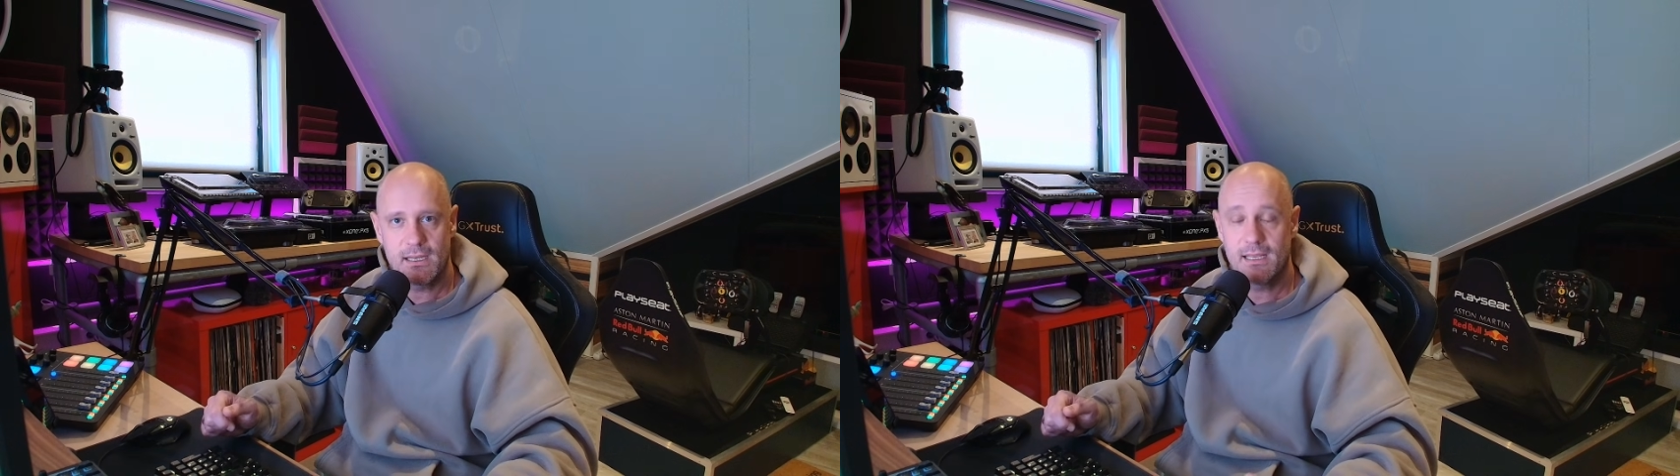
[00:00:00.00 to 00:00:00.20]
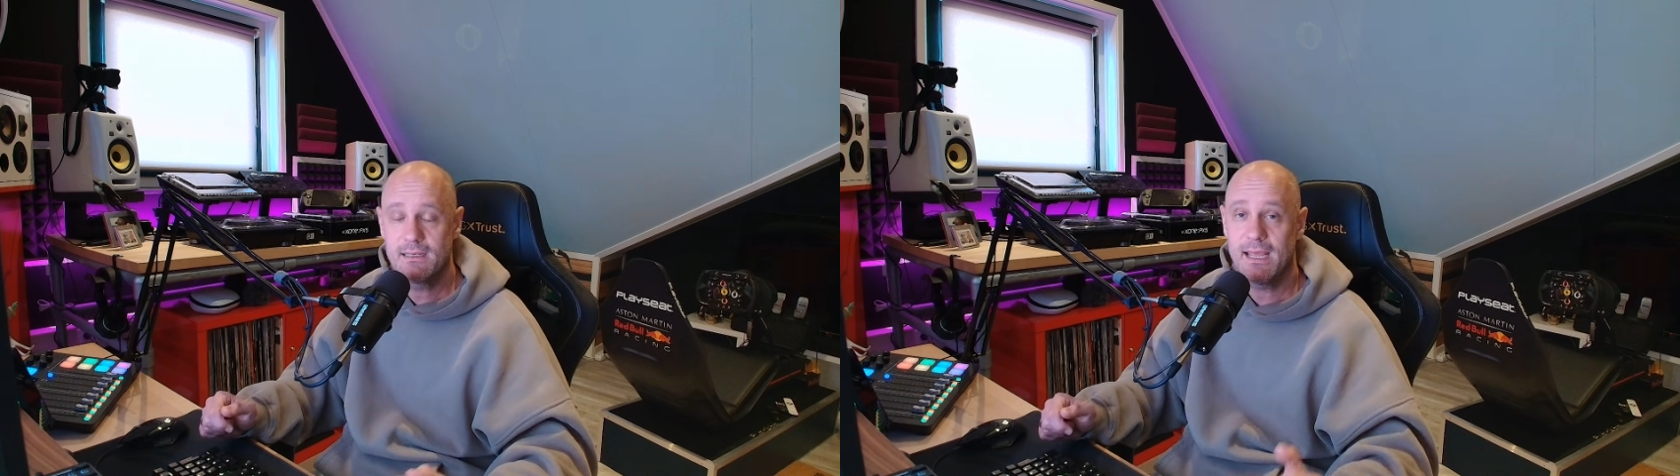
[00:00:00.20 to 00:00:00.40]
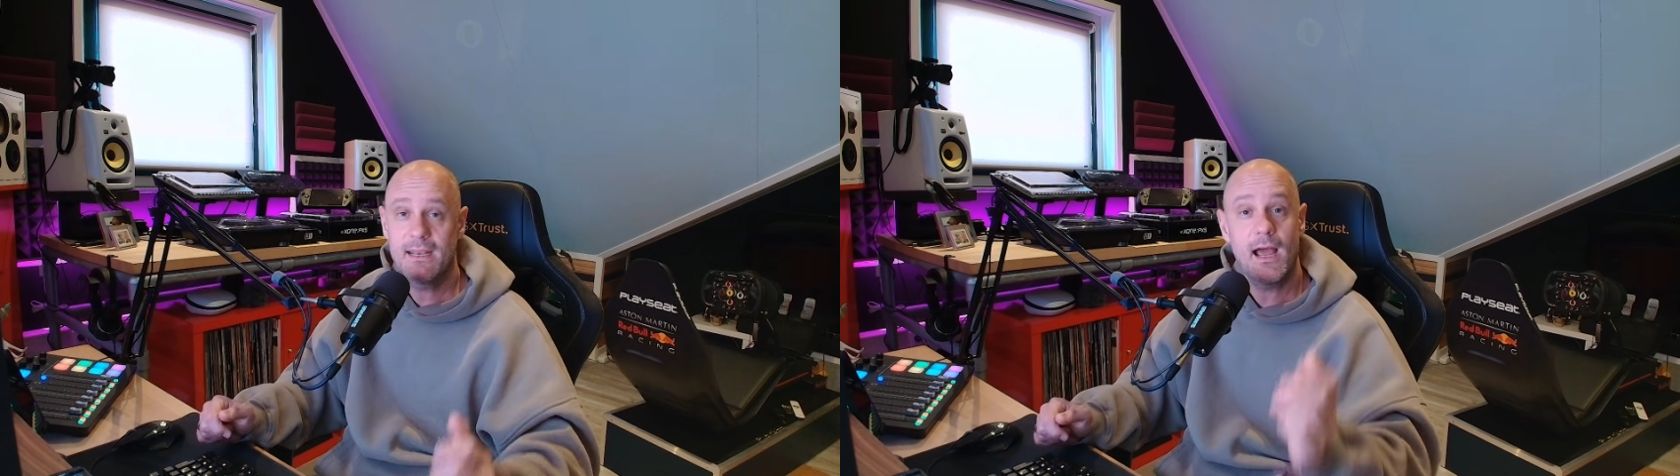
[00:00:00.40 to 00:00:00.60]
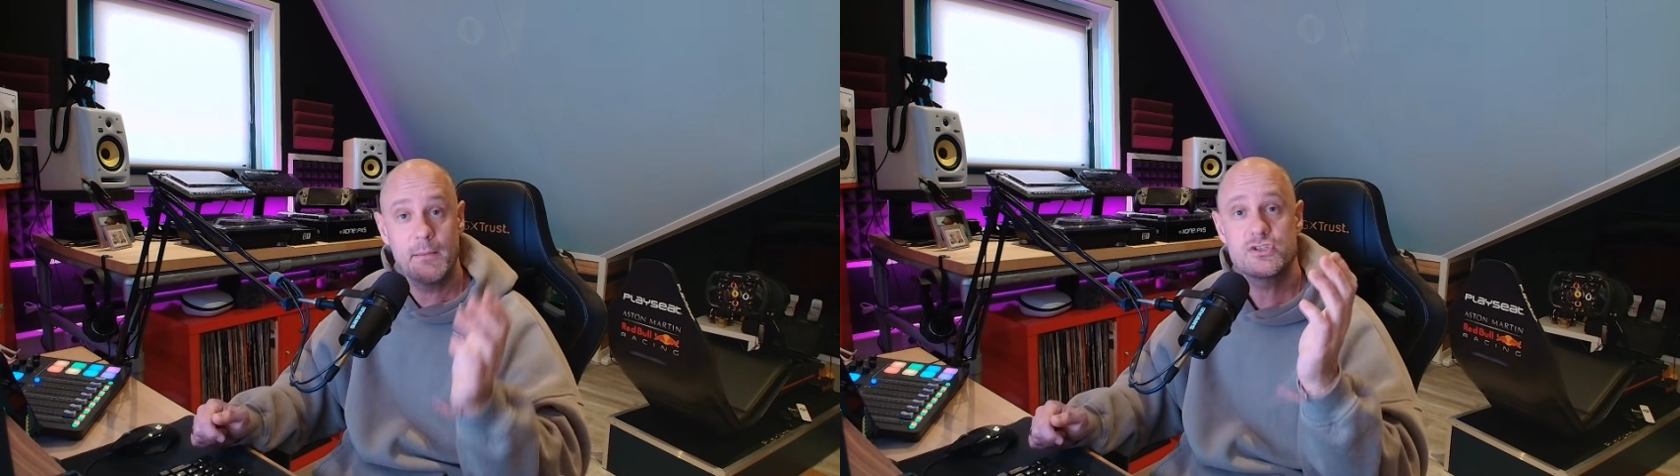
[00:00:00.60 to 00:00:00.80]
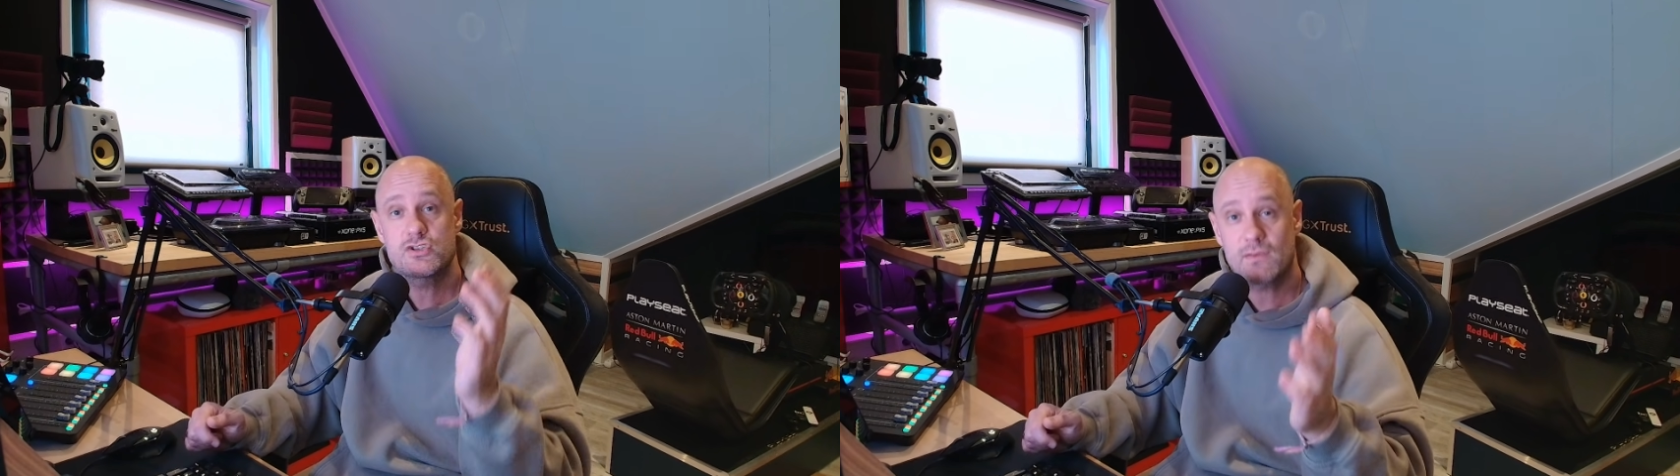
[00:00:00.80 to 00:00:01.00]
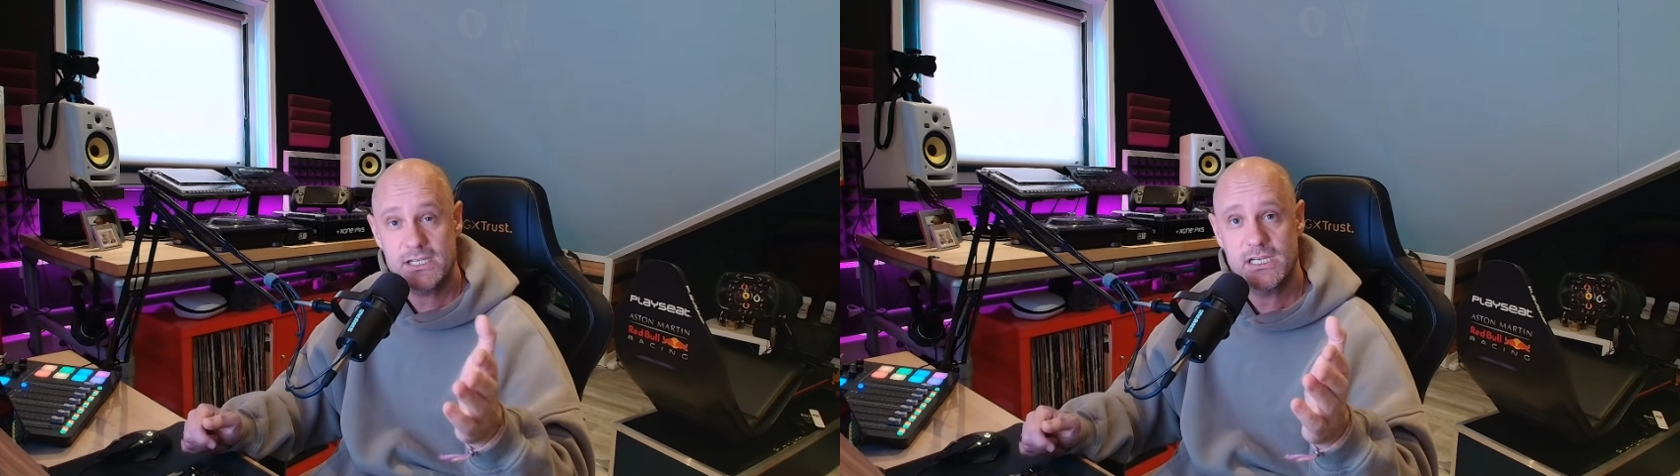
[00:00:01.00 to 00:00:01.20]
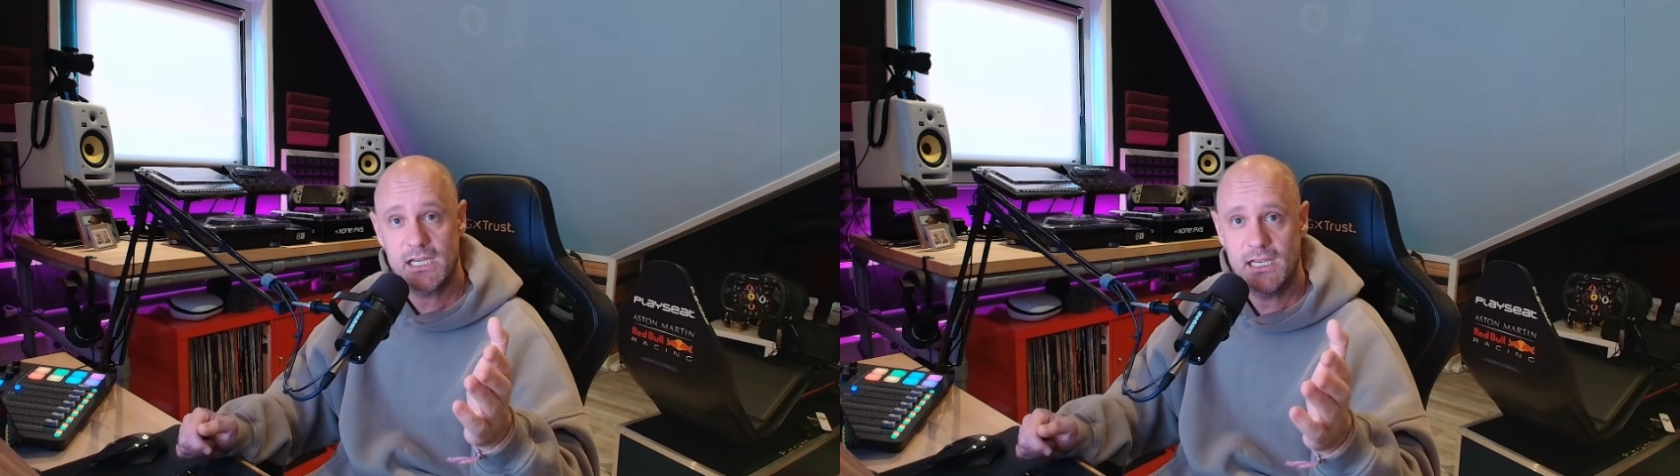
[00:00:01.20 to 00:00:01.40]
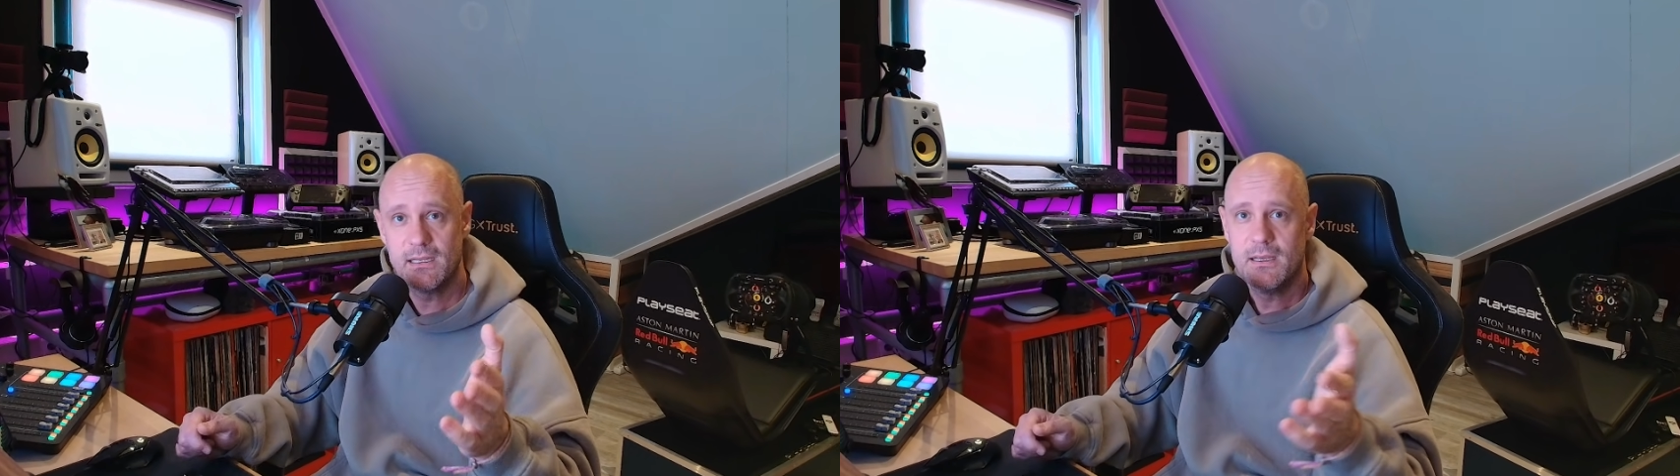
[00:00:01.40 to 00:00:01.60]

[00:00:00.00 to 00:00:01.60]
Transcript: and then I'm stretching it.